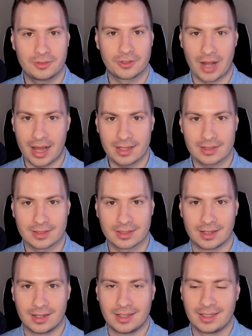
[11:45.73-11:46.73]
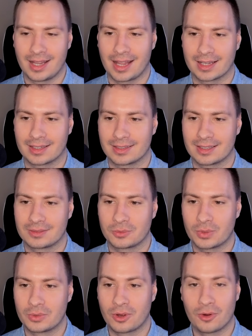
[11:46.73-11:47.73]
for audits. And
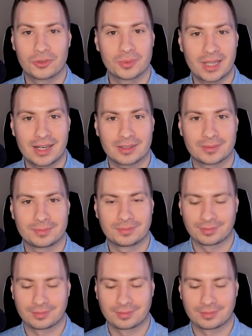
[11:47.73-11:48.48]
we will go from there.